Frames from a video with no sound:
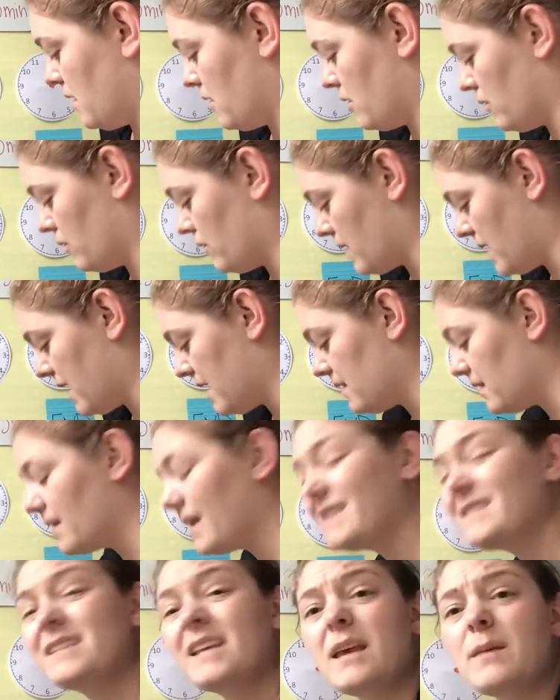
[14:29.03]
All right,
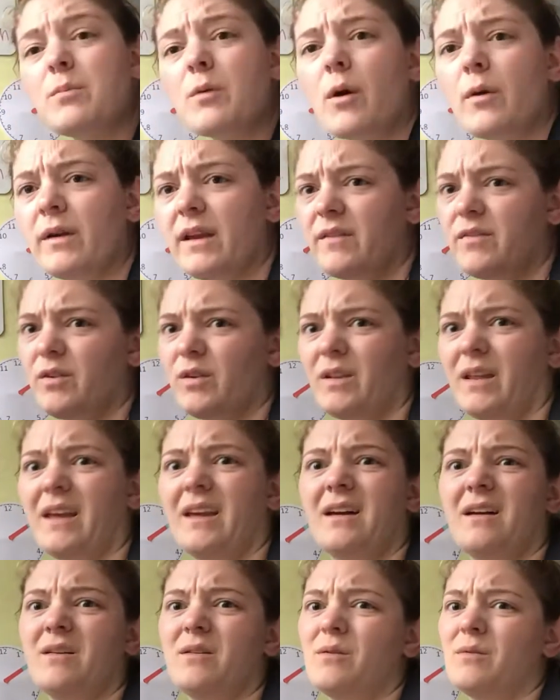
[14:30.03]
let's keep going. If you're
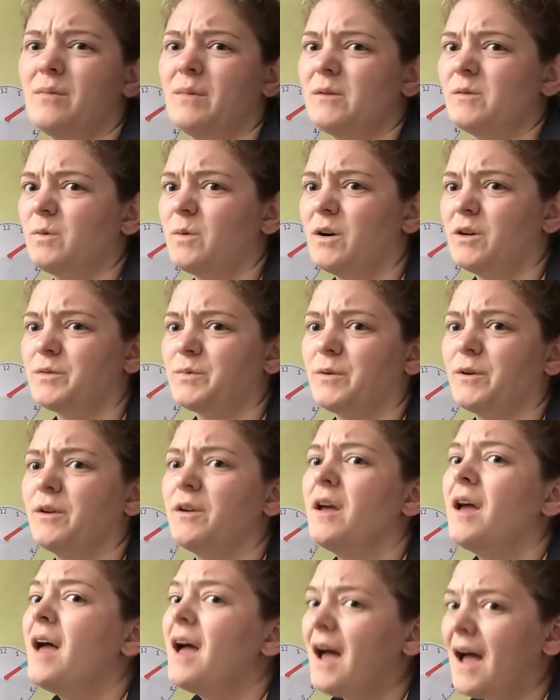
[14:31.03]
like, oh, Miss
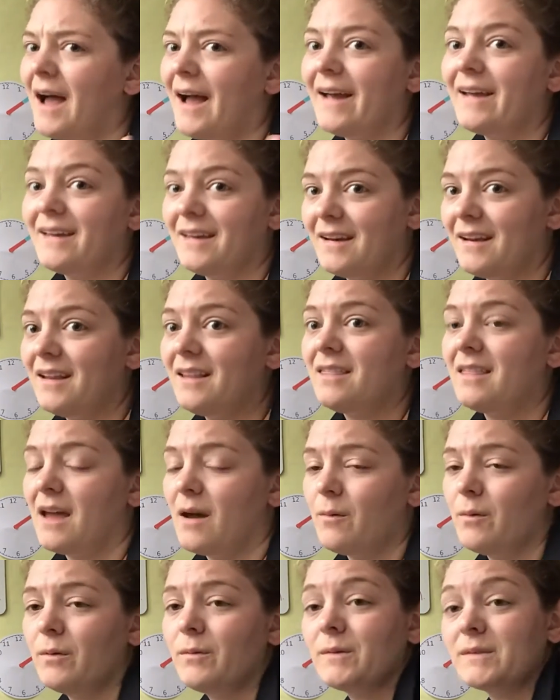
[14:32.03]
Washburn, I get it.
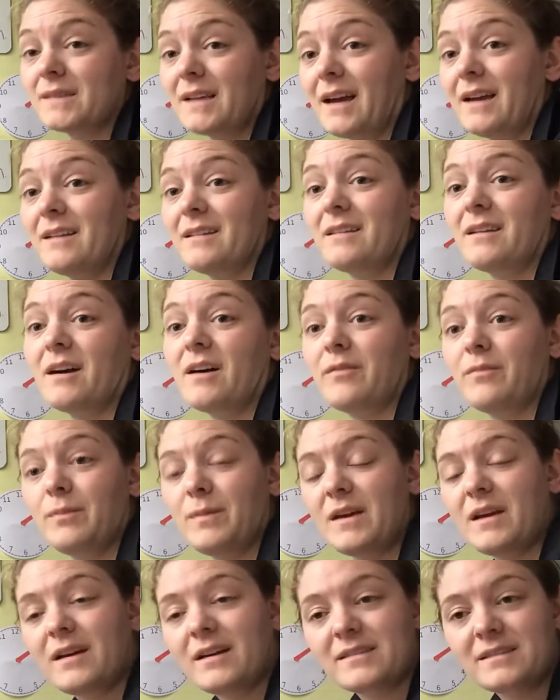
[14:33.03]
That one was kind of tough
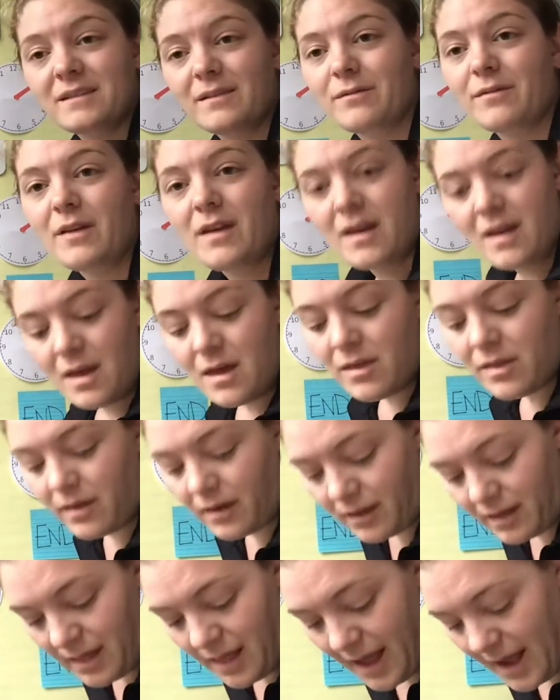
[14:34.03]
because of the
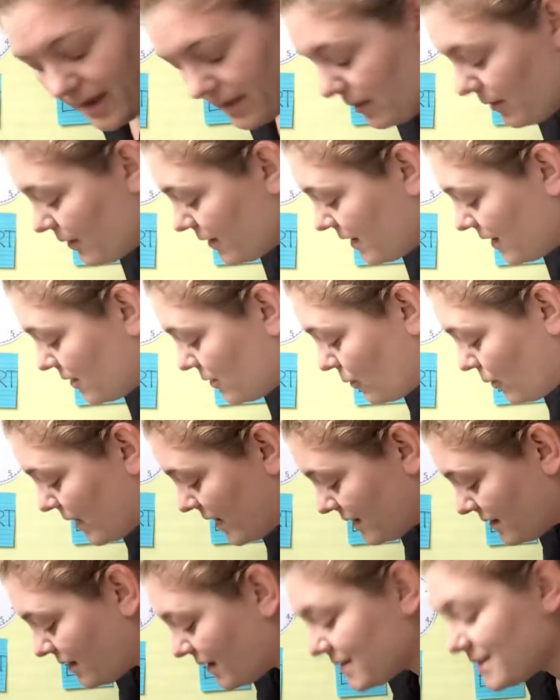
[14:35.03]
clock looking the
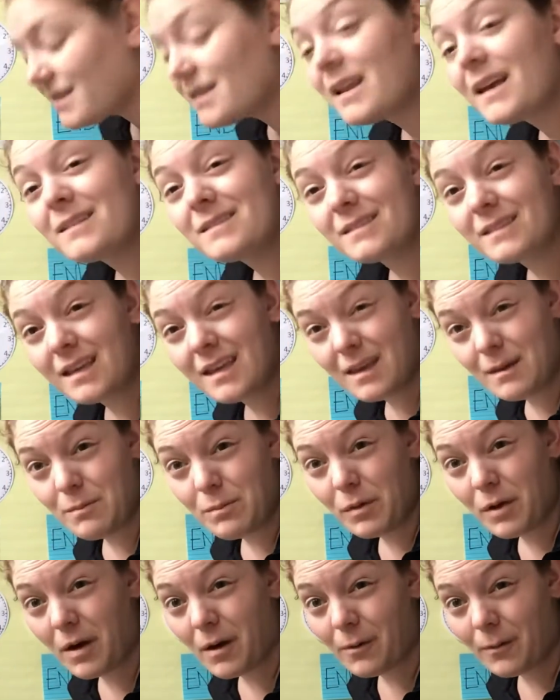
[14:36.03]
way it does. Let's
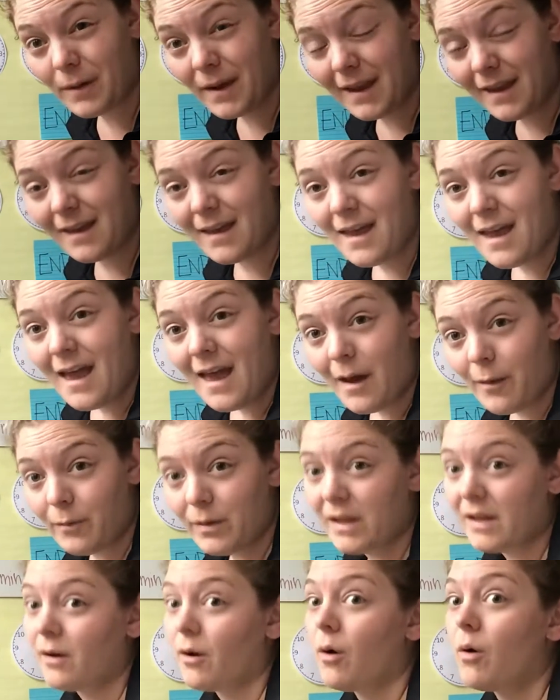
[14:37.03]
keep going, and we
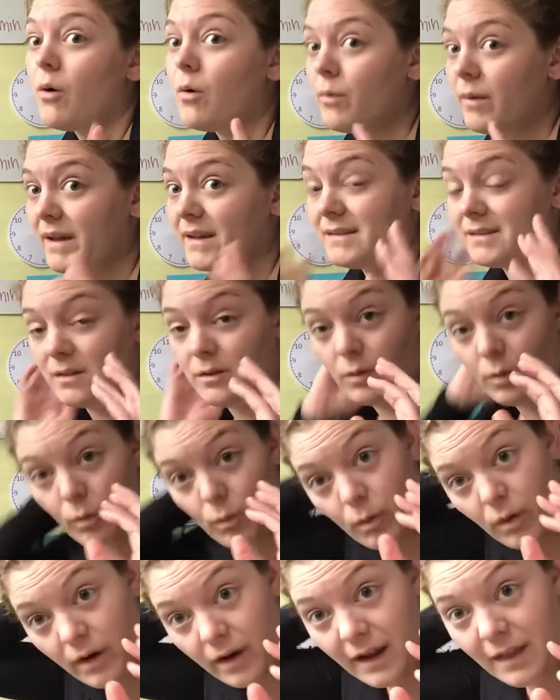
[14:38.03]
can always,
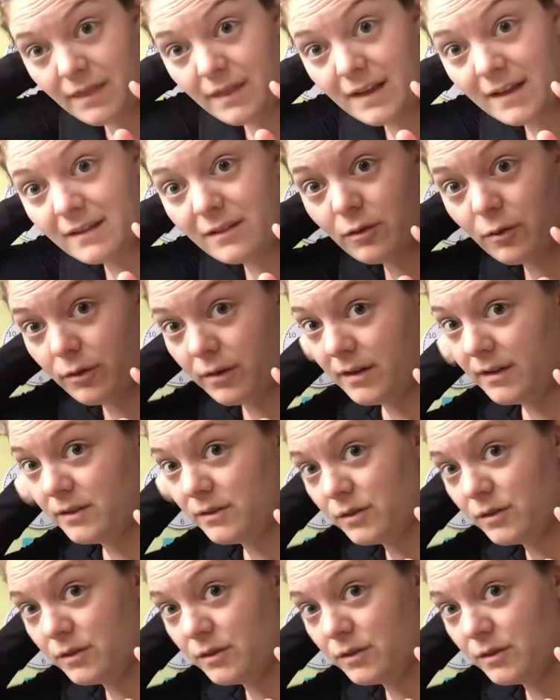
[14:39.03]
work on that during